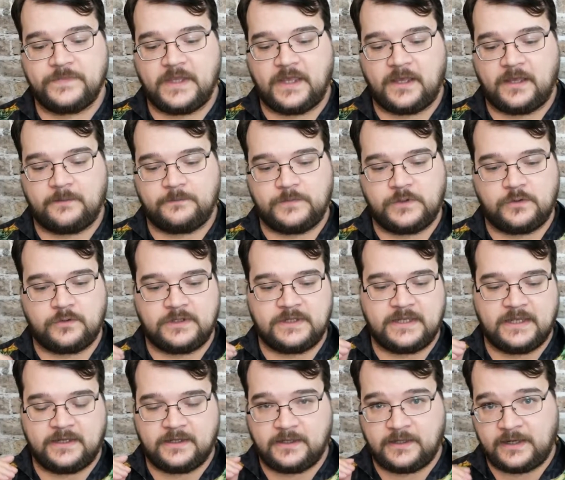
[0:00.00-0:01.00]
You can
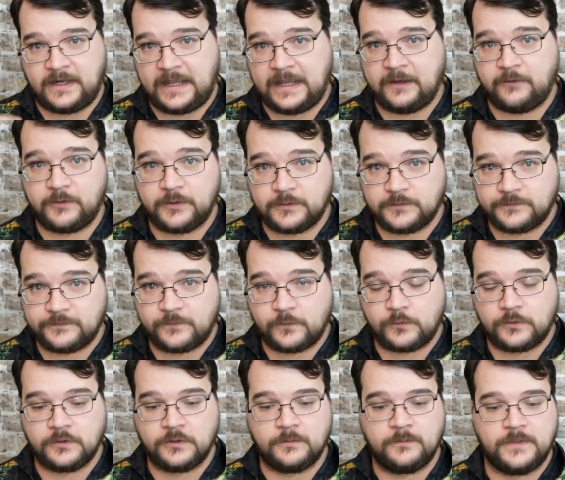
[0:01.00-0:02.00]
get an aerial
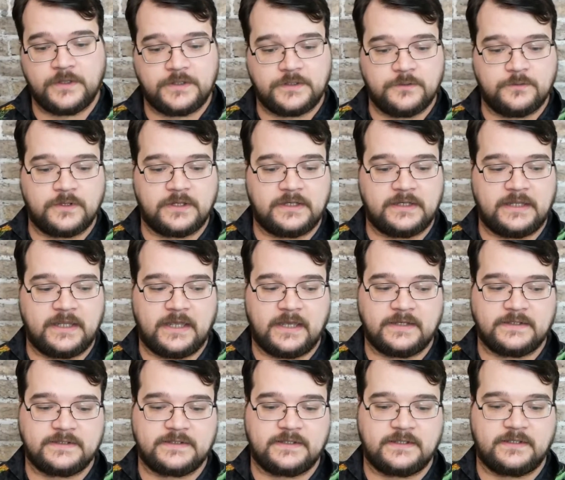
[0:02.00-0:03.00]
form, you can
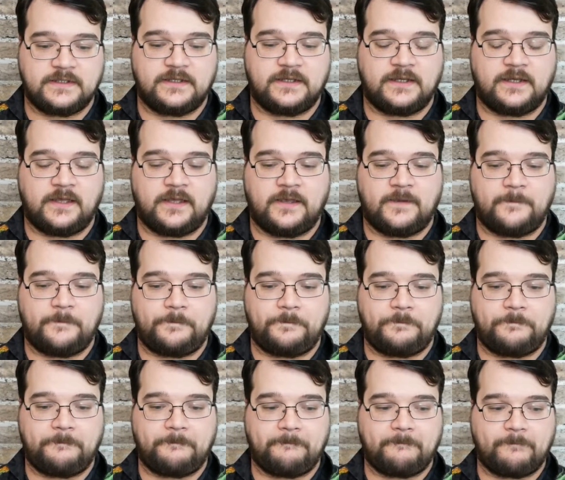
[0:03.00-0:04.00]
get
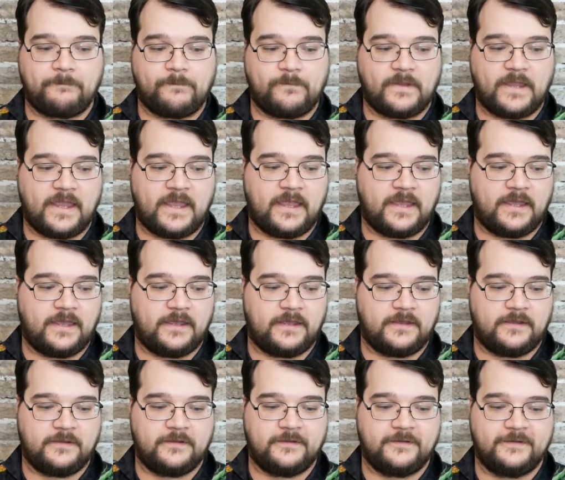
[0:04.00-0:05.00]

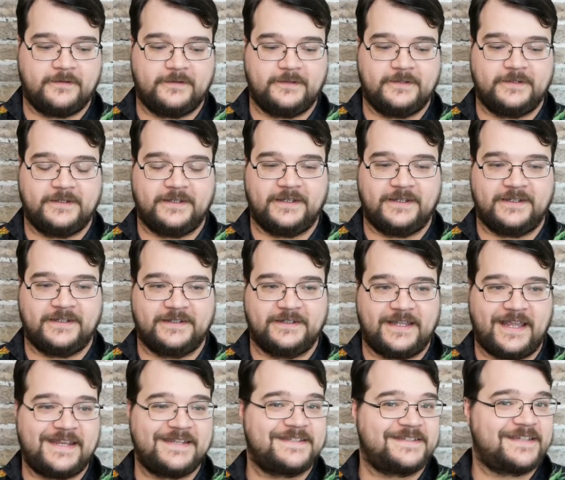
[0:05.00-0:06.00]
a
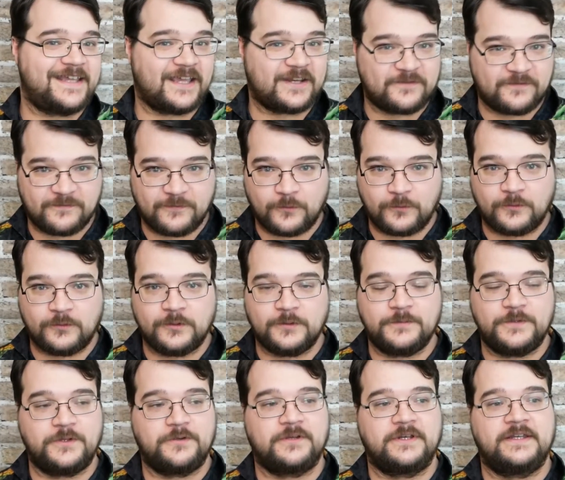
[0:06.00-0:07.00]
insect
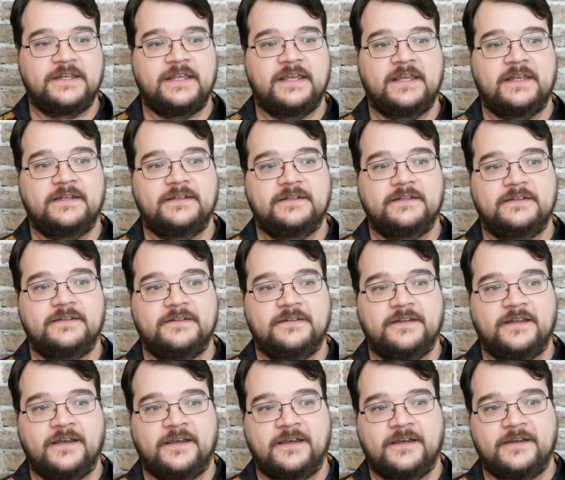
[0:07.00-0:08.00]
form, you can get
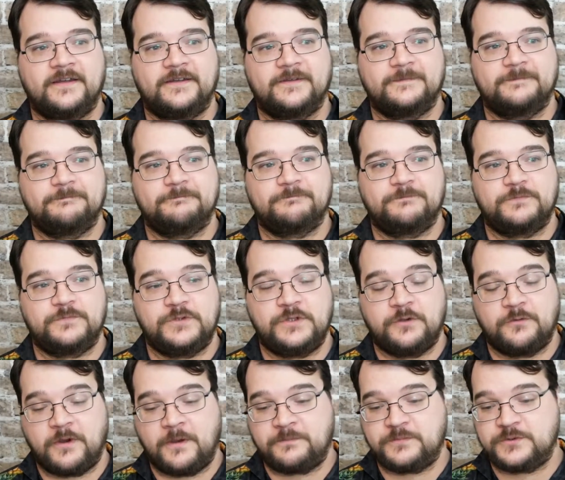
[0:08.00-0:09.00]

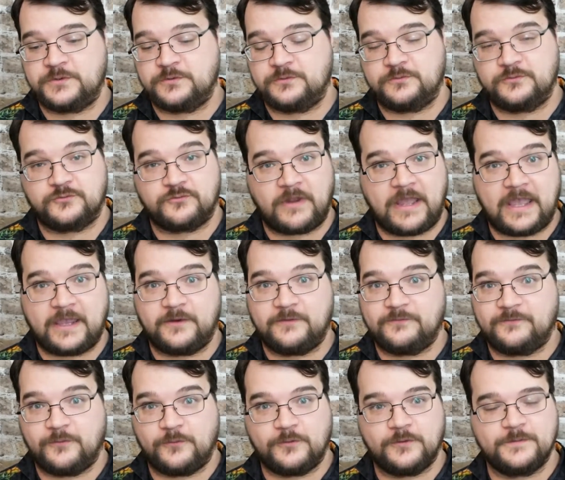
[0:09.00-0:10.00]
up to
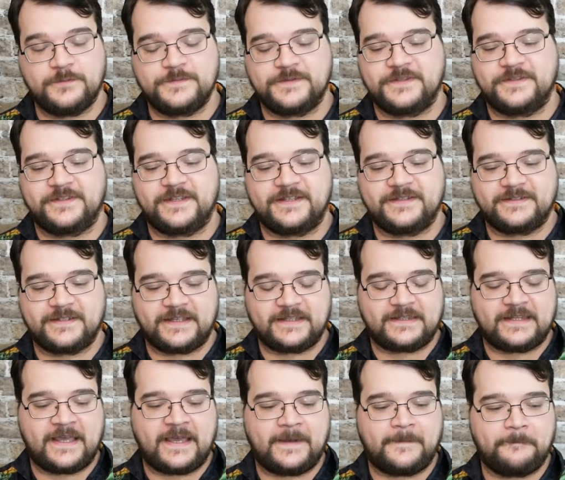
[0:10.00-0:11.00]
dragon forms and things
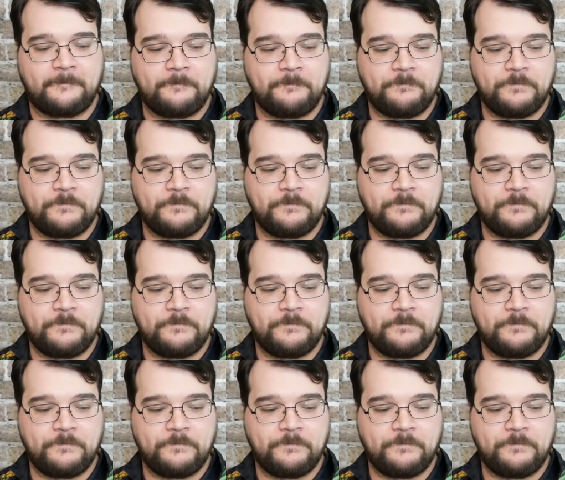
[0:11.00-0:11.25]
like that.